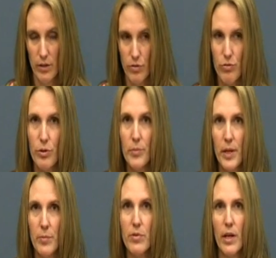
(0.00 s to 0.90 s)

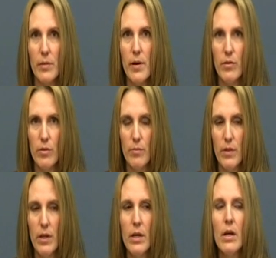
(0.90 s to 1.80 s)
extremely upset about
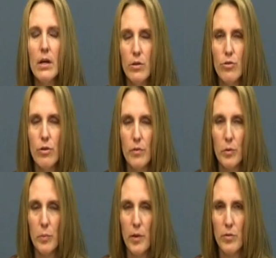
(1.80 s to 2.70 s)
something, you do have
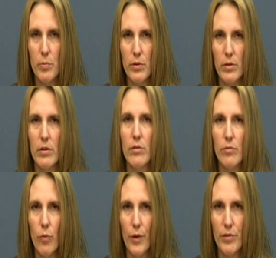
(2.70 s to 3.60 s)
a responsibility
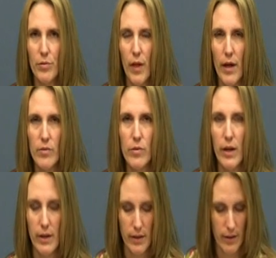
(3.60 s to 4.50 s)
to voice that
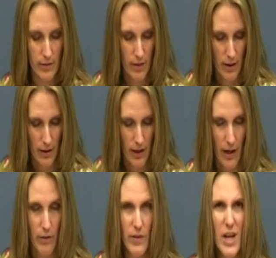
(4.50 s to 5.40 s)
so that it can get taken
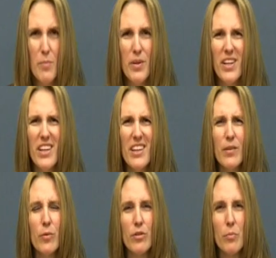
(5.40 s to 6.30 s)
care of. But
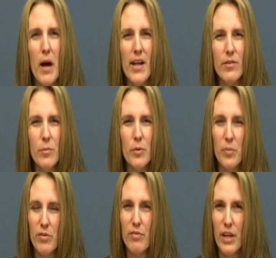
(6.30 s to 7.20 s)
in a
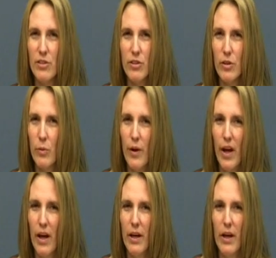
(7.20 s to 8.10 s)
responsible, professional
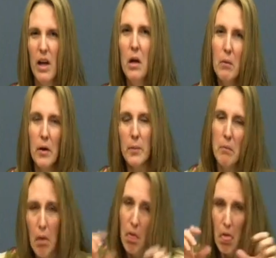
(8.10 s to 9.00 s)
way. You don't want
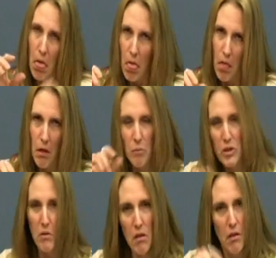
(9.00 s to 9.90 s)
to
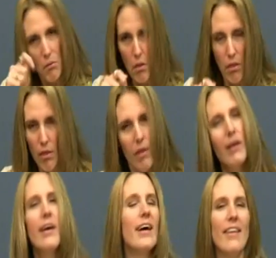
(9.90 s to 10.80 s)

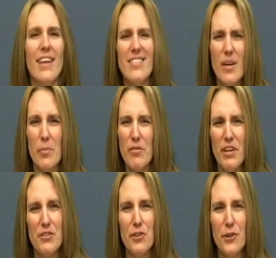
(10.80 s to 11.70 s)
be, that's not
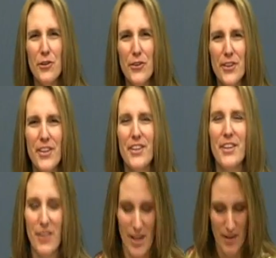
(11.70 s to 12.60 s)
professional.
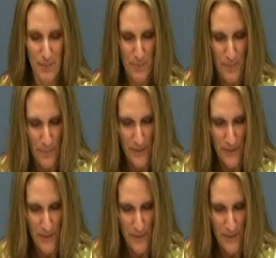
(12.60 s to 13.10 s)
Okay.